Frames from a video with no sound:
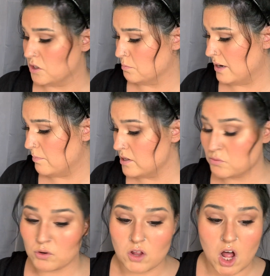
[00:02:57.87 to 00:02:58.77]
which my beads
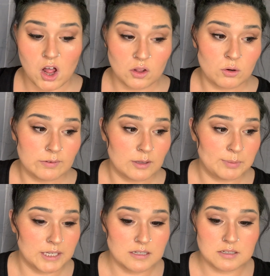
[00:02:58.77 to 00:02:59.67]
roll all over the
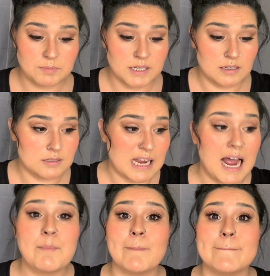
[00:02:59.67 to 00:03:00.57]
place because
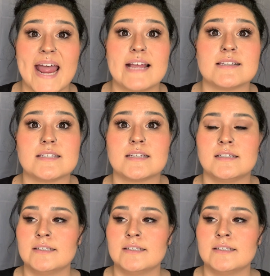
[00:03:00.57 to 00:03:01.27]
I'm a mess.